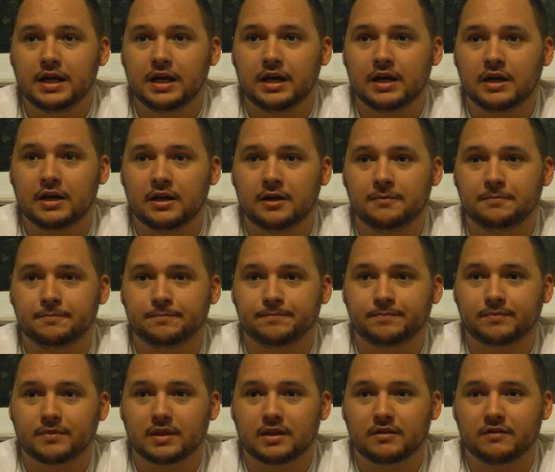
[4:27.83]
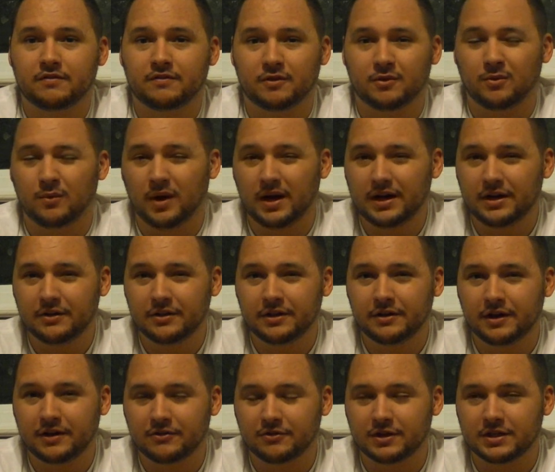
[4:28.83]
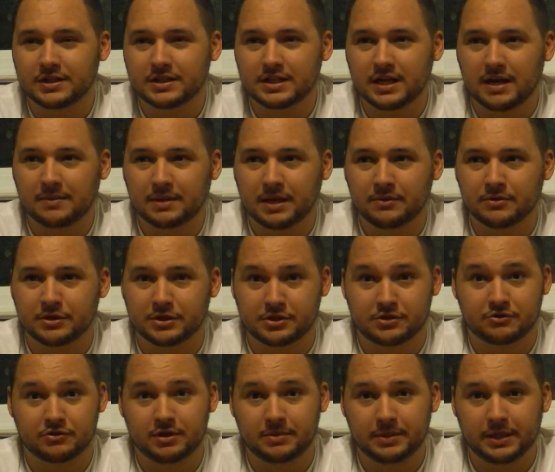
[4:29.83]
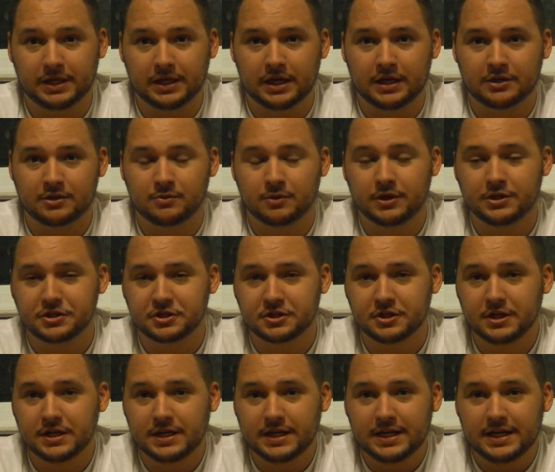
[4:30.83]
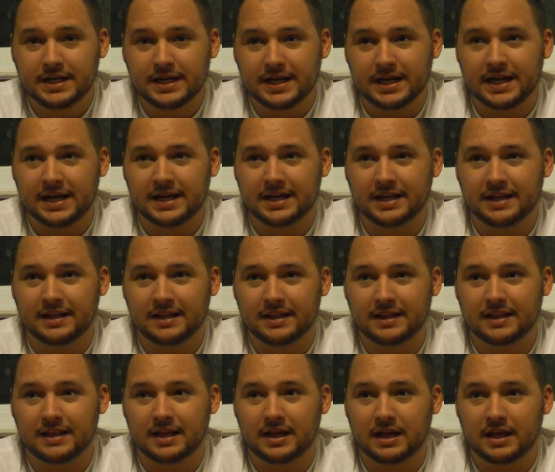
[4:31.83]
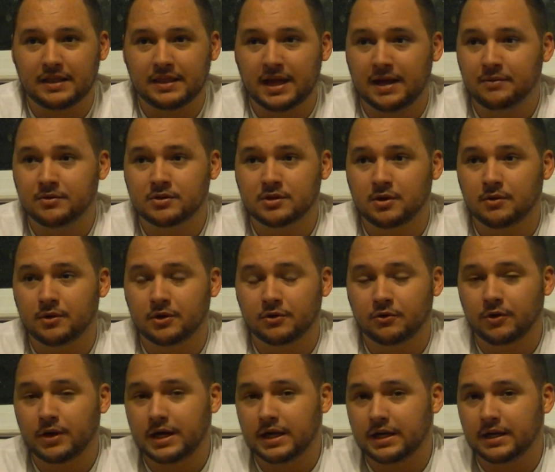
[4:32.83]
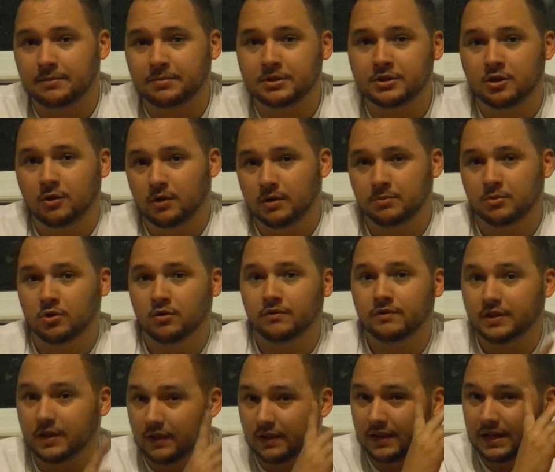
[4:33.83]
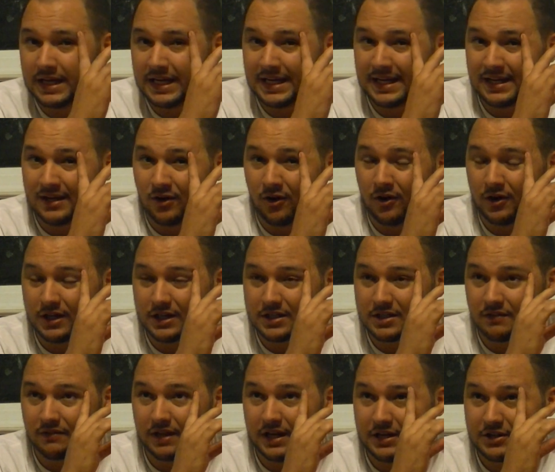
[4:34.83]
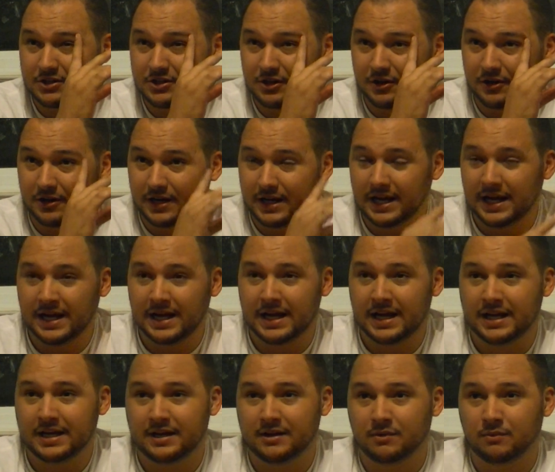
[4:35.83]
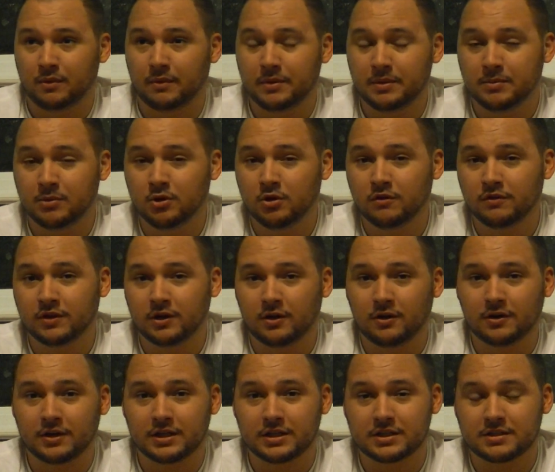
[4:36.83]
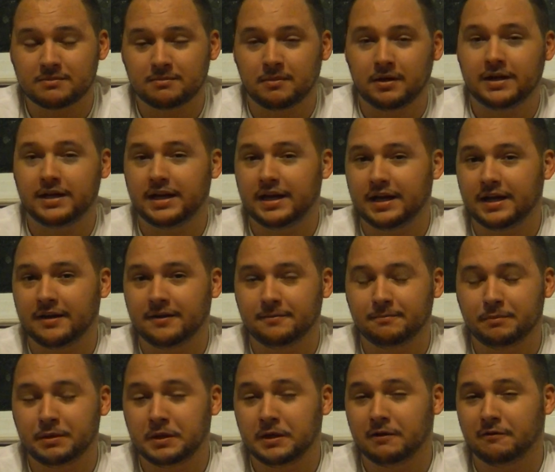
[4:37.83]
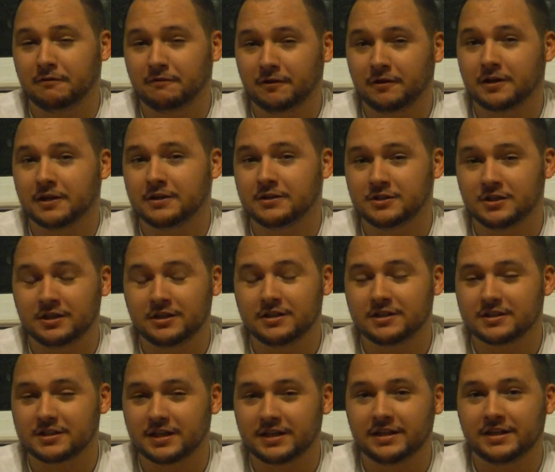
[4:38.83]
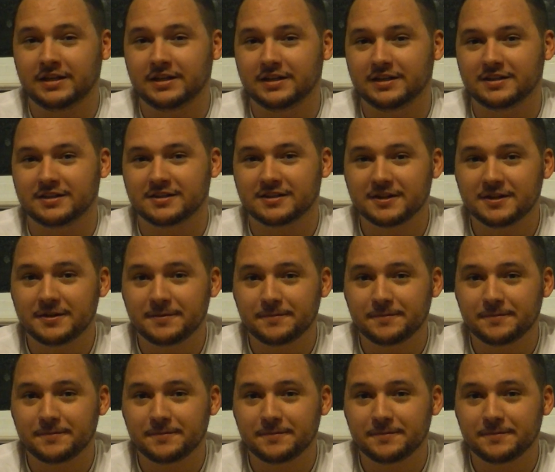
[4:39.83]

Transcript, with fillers: Um, for a while there after I stopped, I was streaming on Twitch. And that was going great up until we moved in August of last year. And when we moved in August, my dad, being a fucking genius that he is,